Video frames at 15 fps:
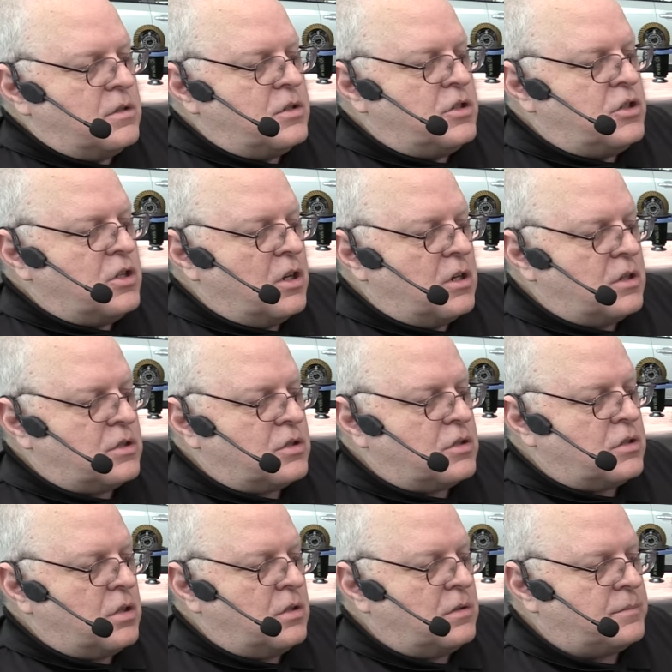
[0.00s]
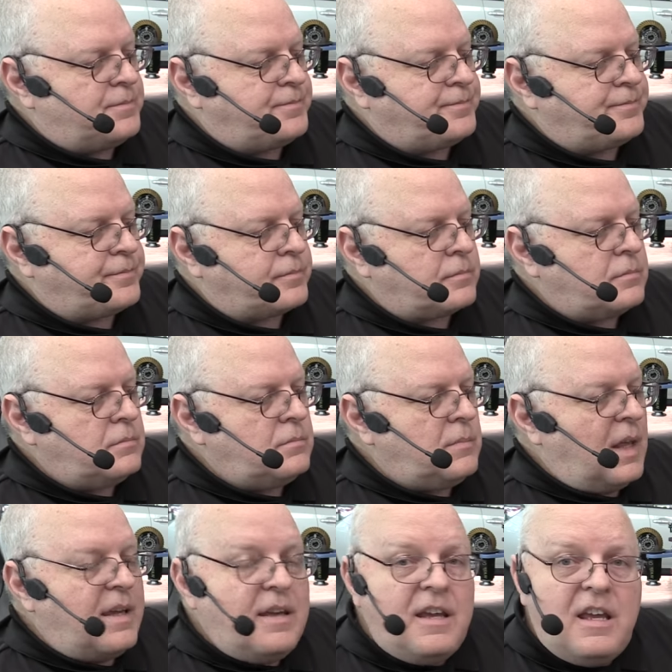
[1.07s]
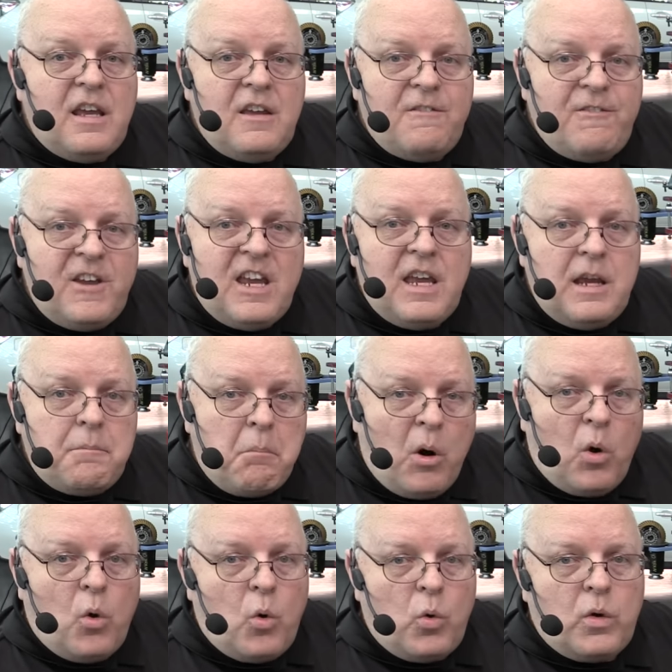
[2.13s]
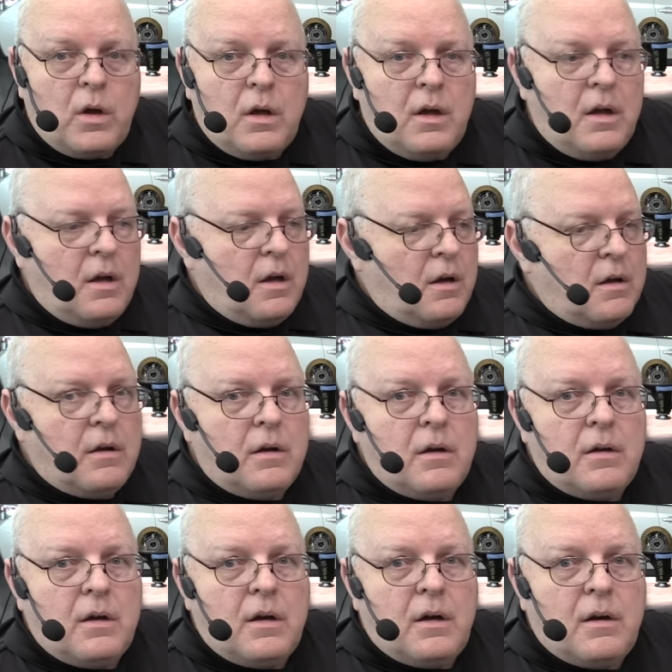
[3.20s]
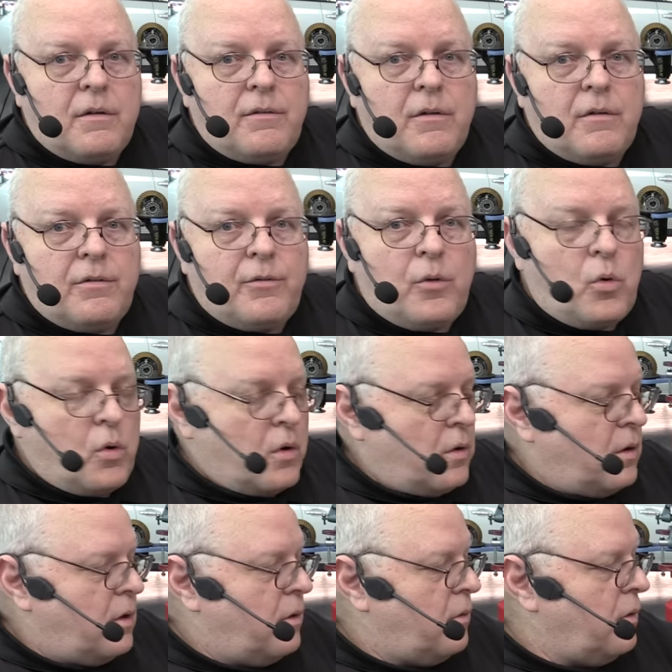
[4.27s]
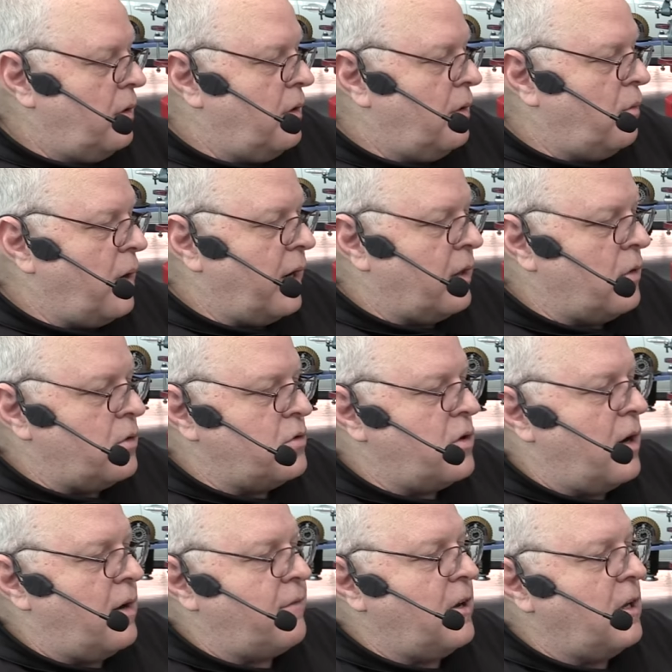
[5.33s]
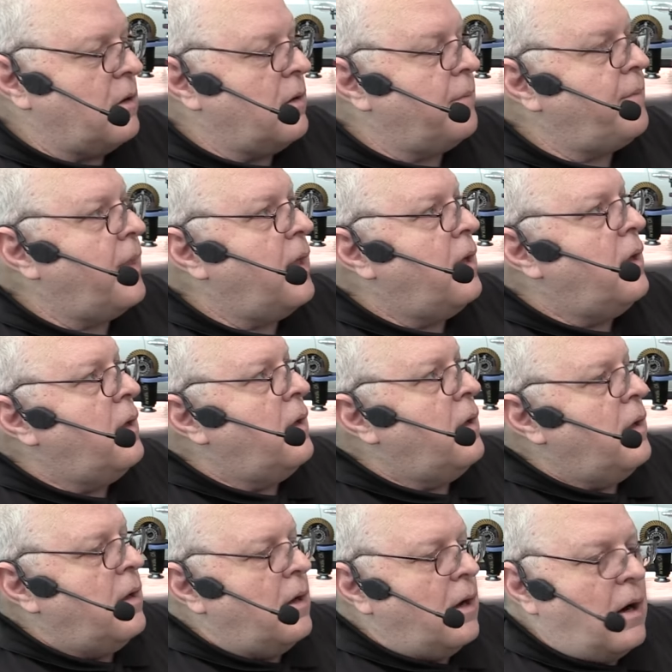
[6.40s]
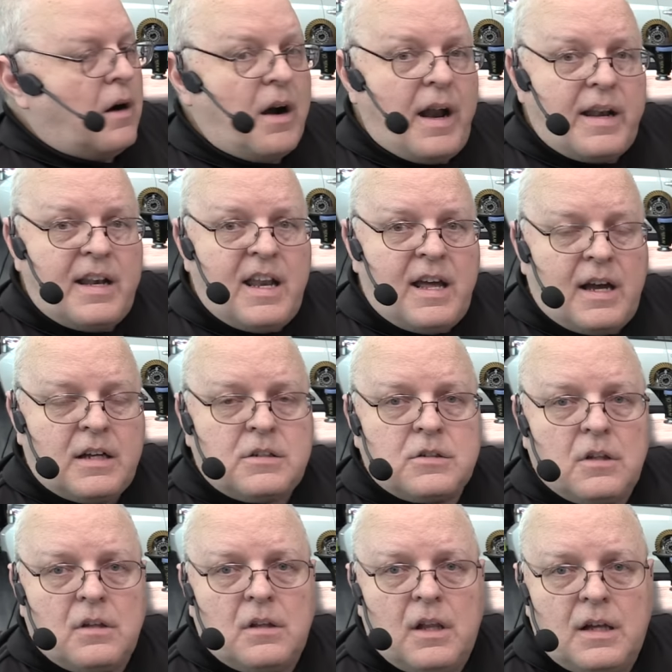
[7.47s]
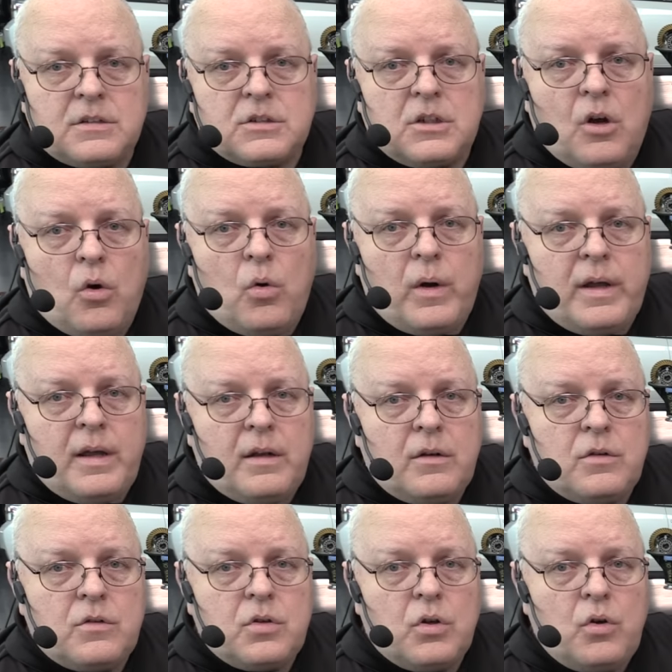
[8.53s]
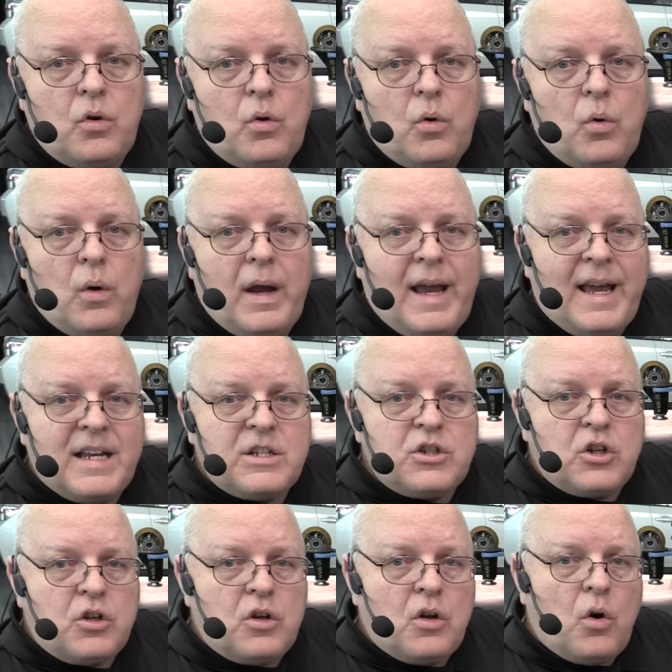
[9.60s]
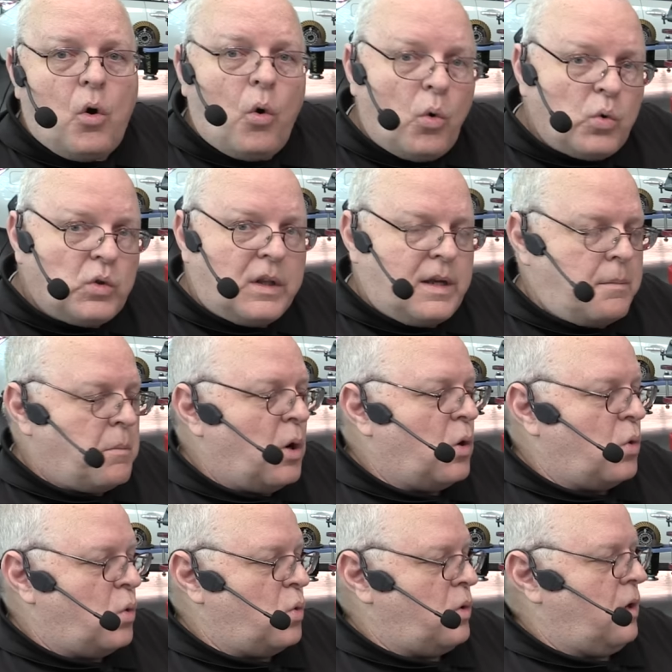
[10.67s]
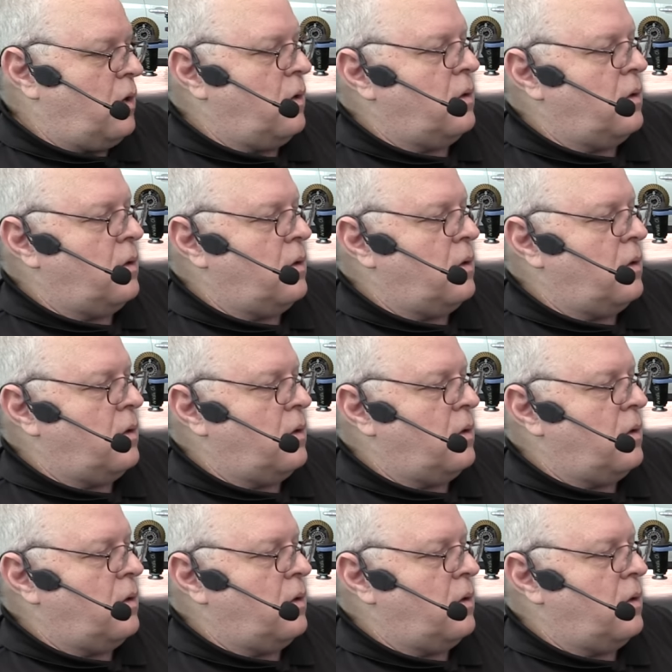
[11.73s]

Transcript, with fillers: just EV mode uh, for uh, regular driving. All right, next, let's go into engine only mode.